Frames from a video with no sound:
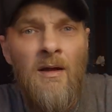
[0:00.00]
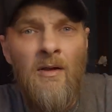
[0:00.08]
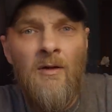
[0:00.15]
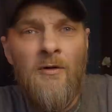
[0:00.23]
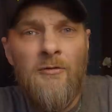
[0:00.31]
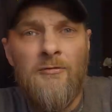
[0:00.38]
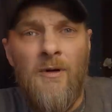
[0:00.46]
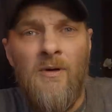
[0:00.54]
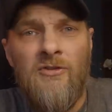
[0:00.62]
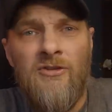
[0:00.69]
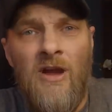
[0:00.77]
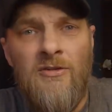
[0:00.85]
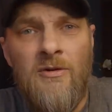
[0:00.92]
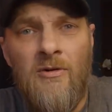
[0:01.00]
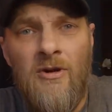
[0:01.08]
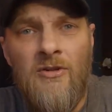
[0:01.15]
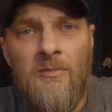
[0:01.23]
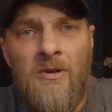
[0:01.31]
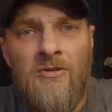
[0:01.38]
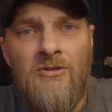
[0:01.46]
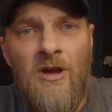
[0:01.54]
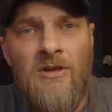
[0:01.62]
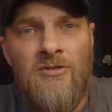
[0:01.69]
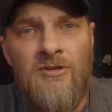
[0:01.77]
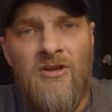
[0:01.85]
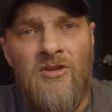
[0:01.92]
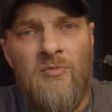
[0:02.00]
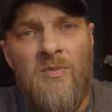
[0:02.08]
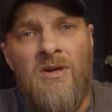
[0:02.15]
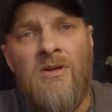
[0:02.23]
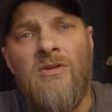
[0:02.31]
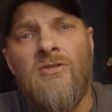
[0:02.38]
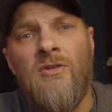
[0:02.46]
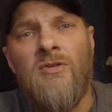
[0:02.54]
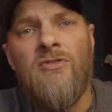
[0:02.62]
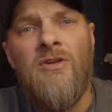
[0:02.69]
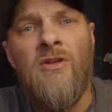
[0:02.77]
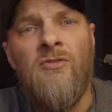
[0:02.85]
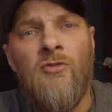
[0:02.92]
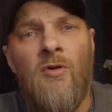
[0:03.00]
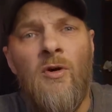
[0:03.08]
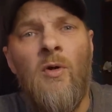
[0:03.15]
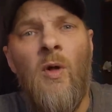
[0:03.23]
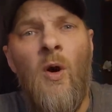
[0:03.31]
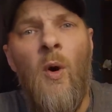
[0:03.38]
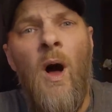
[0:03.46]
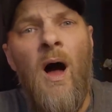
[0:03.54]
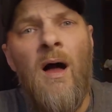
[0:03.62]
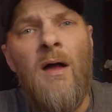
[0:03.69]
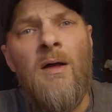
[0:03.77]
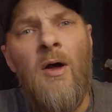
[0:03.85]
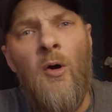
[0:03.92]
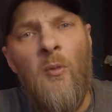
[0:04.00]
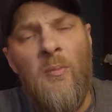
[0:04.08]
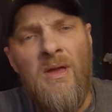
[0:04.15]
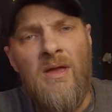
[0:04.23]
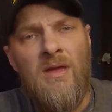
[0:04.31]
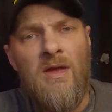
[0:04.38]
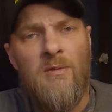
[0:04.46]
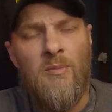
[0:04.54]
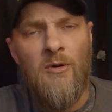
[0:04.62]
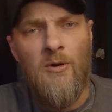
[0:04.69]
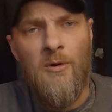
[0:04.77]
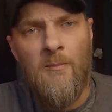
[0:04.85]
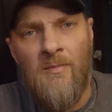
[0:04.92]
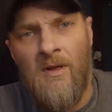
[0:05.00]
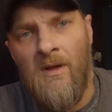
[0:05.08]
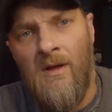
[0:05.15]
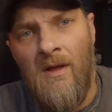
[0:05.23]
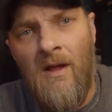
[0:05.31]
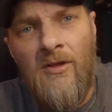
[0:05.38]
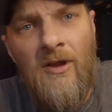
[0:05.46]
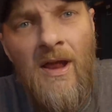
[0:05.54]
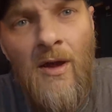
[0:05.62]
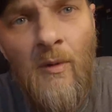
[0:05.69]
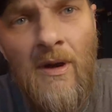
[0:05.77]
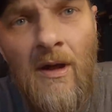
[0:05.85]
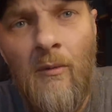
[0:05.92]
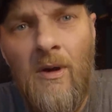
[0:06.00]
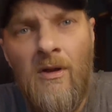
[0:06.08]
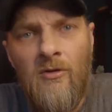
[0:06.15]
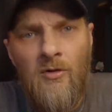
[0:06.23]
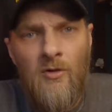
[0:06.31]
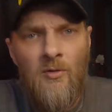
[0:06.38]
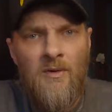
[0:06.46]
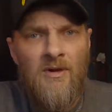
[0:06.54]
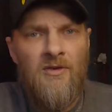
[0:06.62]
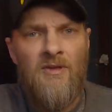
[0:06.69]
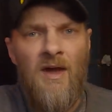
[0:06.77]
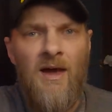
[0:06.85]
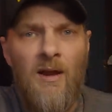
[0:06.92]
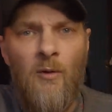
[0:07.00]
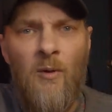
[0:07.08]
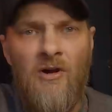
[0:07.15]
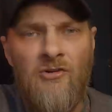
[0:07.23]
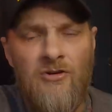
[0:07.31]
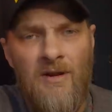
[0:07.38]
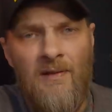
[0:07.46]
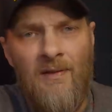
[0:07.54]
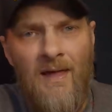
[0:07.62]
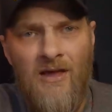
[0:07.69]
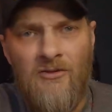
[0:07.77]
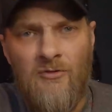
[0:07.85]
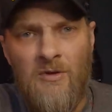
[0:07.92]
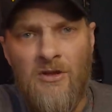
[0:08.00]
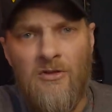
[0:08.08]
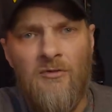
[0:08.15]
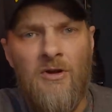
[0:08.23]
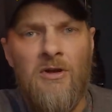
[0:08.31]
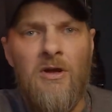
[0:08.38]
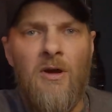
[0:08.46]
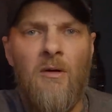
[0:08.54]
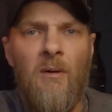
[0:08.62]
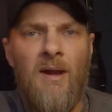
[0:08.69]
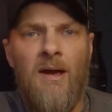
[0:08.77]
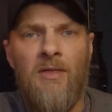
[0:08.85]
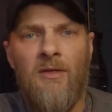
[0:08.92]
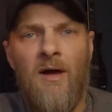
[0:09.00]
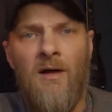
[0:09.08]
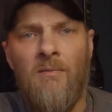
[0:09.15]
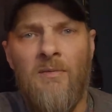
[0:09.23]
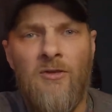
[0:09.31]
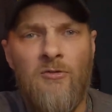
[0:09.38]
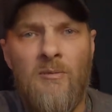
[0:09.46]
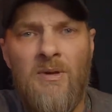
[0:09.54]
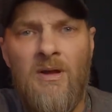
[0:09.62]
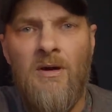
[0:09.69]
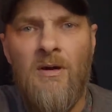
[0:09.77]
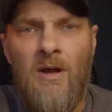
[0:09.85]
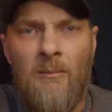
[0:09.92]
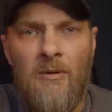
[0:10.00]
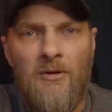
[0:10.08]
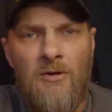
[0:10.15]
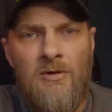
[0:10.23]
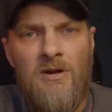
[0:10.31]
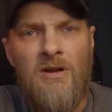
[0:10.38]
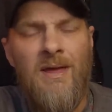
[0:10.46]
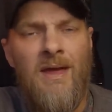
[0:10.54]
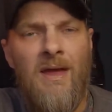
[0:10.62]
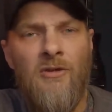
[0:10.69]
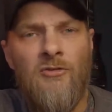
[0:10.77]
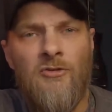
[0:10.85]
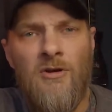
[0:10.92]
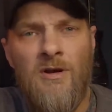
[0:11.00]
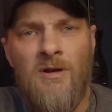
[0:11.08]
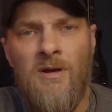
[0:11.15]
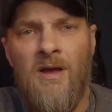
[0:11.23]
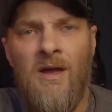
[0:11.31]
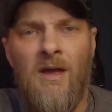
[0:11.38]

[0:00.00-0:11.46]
Hello, folks. Jason Chrisman, JC's Bees, your Central Ohio beekeeper. Today, what I want to do is I had a question in last week's video, and I thought this would be a good opportunity to answer it,